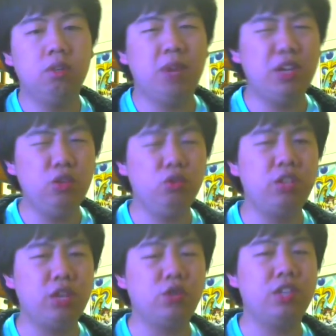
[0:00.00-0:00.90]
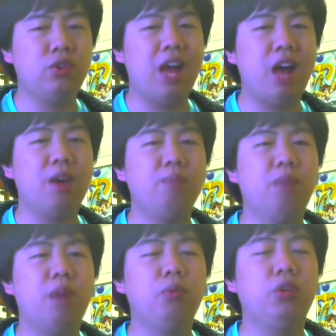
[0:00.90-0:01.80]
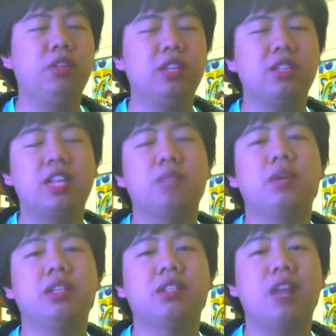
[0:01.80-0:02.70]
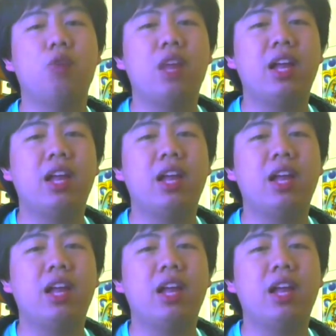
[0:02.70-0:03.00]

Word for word: My new schedule as to how I'm uploading these Let's Plays is that while